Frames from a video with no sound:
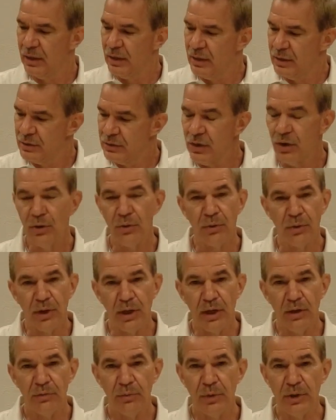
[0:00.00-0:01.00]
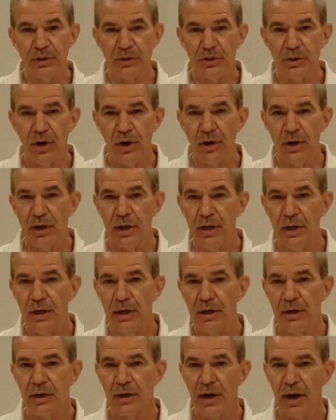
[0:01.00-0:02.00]
So if we started
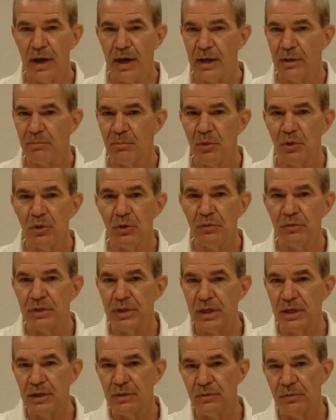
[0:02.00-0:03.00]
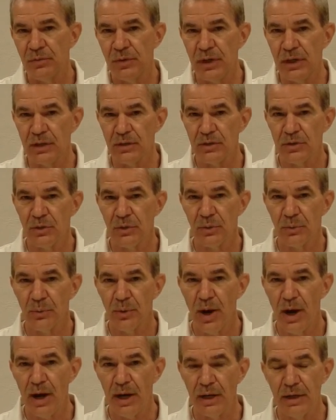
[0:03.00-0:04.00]
here and moved 10 feet to the
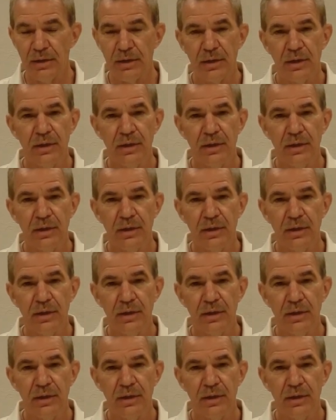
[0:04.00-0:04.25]
right,